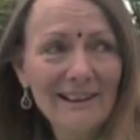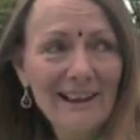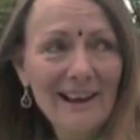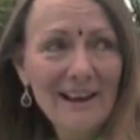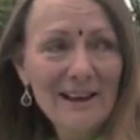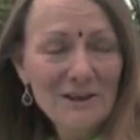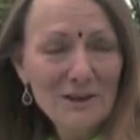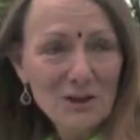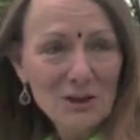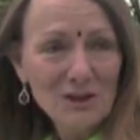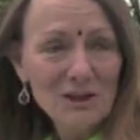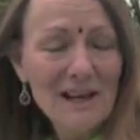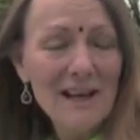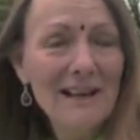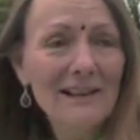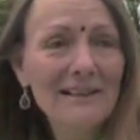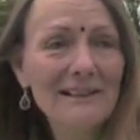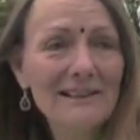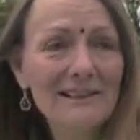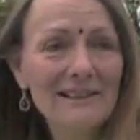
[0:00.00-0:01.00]
I
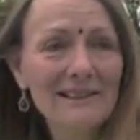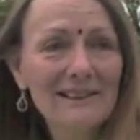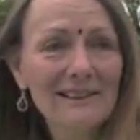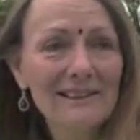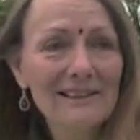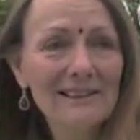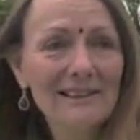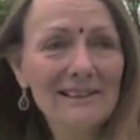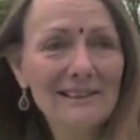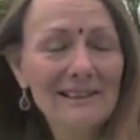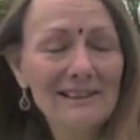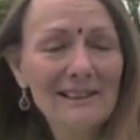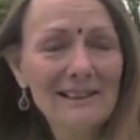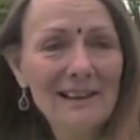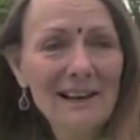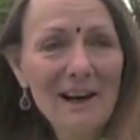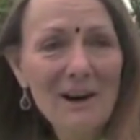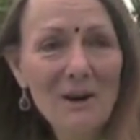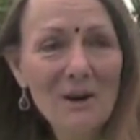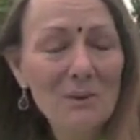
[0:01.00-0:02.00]
understand
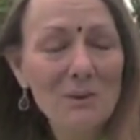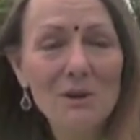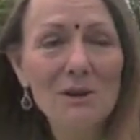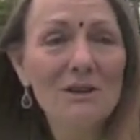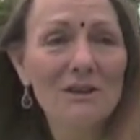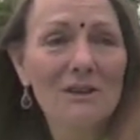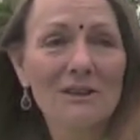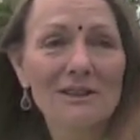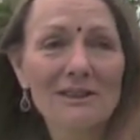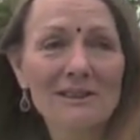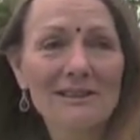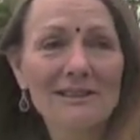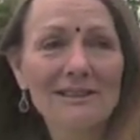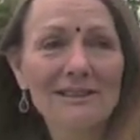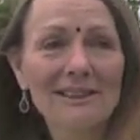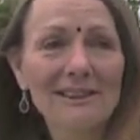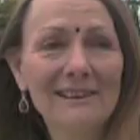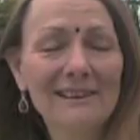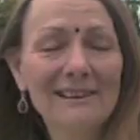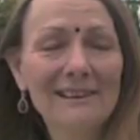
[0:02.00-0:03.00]
how it works.
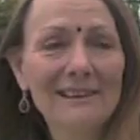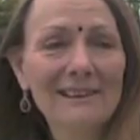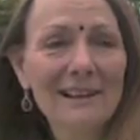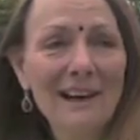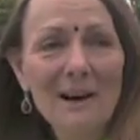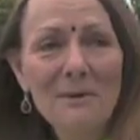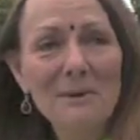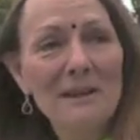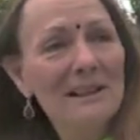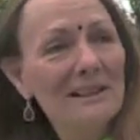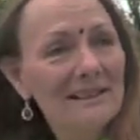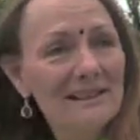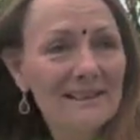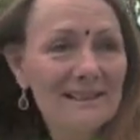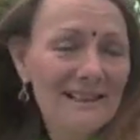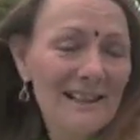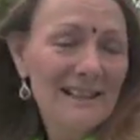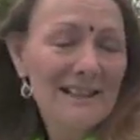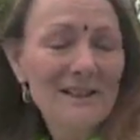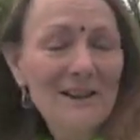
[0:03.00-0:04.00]

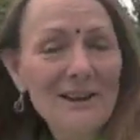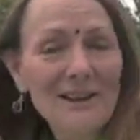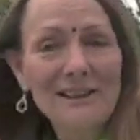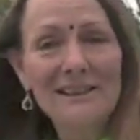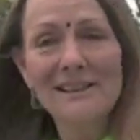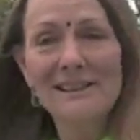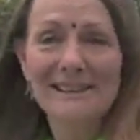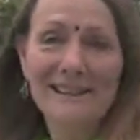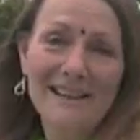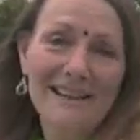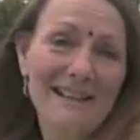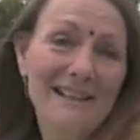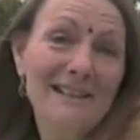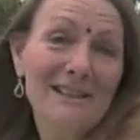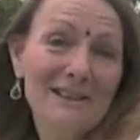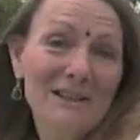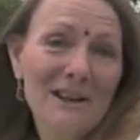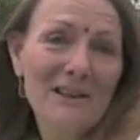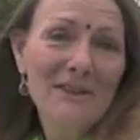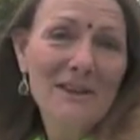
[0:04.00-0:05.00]
That's all I can say.
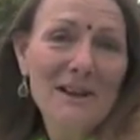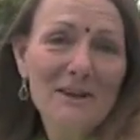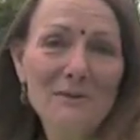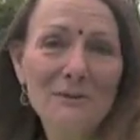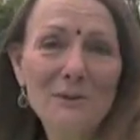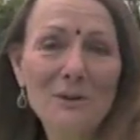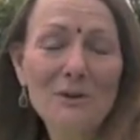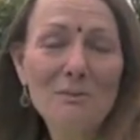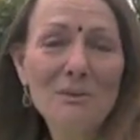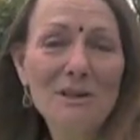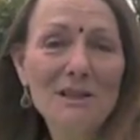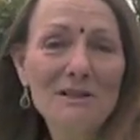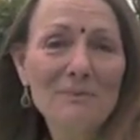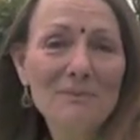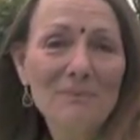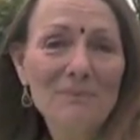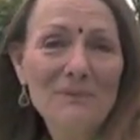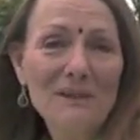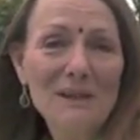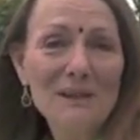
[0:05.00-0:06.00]
He's done that for me.
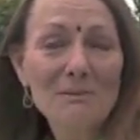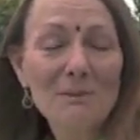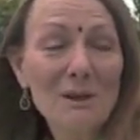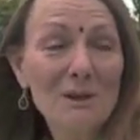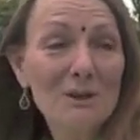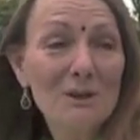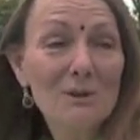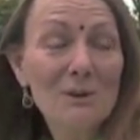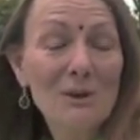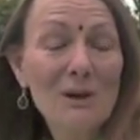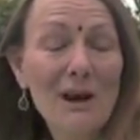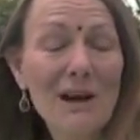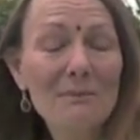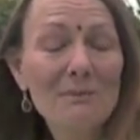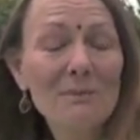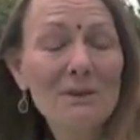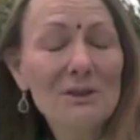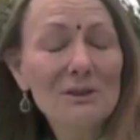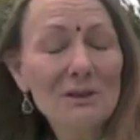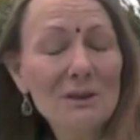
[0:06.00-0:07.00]
He's my guru.
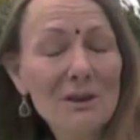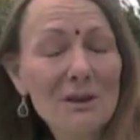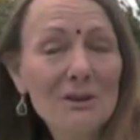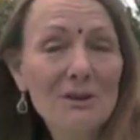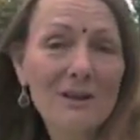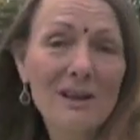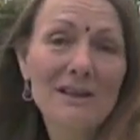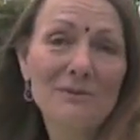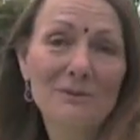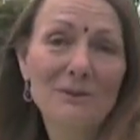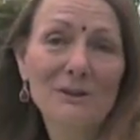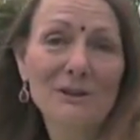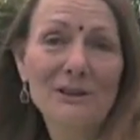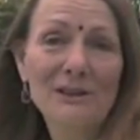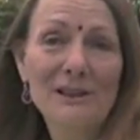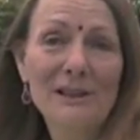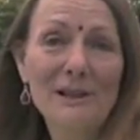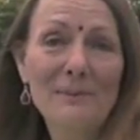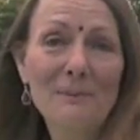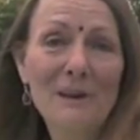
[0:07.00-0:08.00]
I'm so grateful to
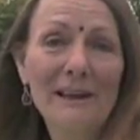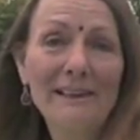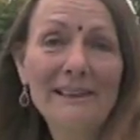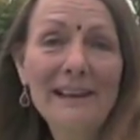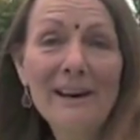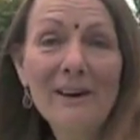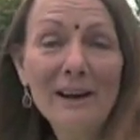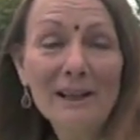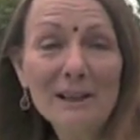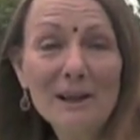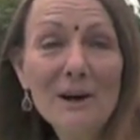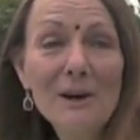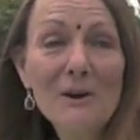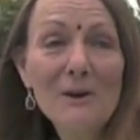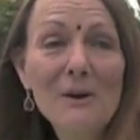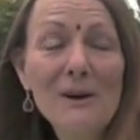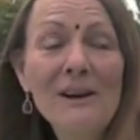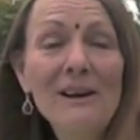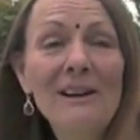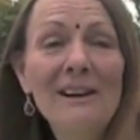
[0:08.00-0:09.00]
him. And now I
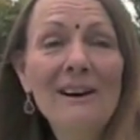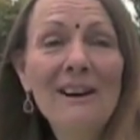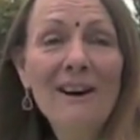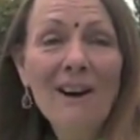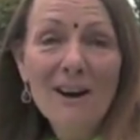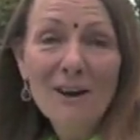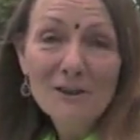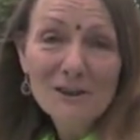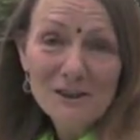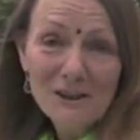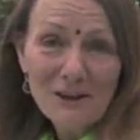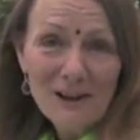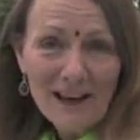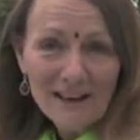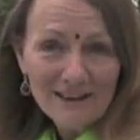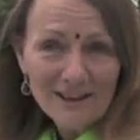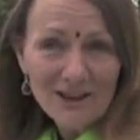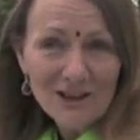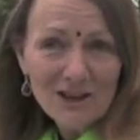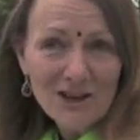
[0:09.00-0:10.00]
know also how
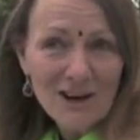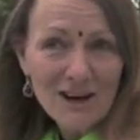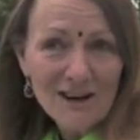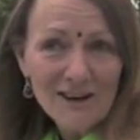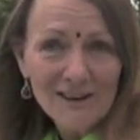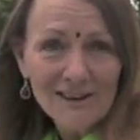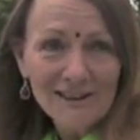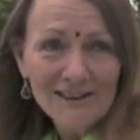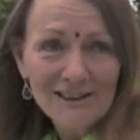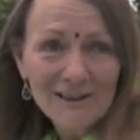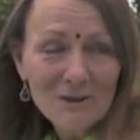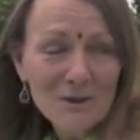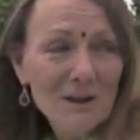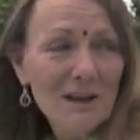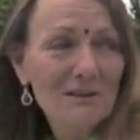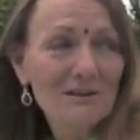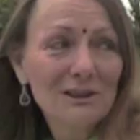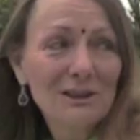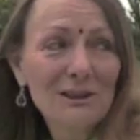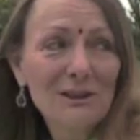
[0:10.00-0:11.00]
to share what
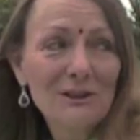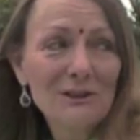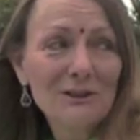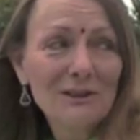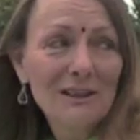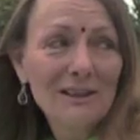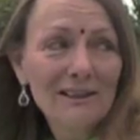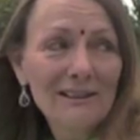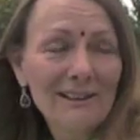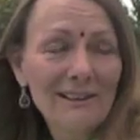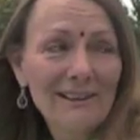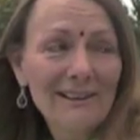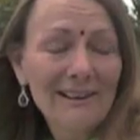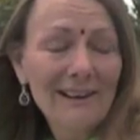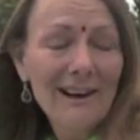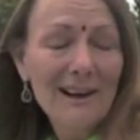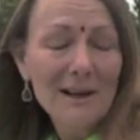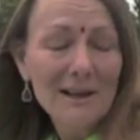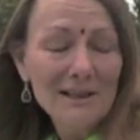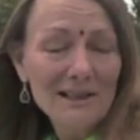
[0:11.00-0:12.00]
I've learned.
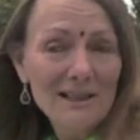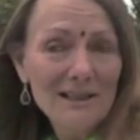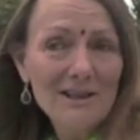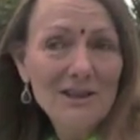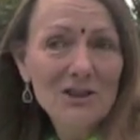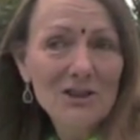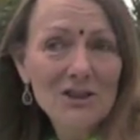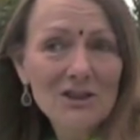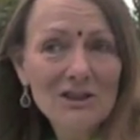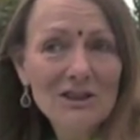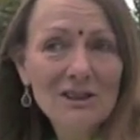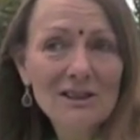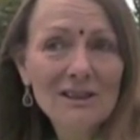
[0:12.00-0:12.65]
I teach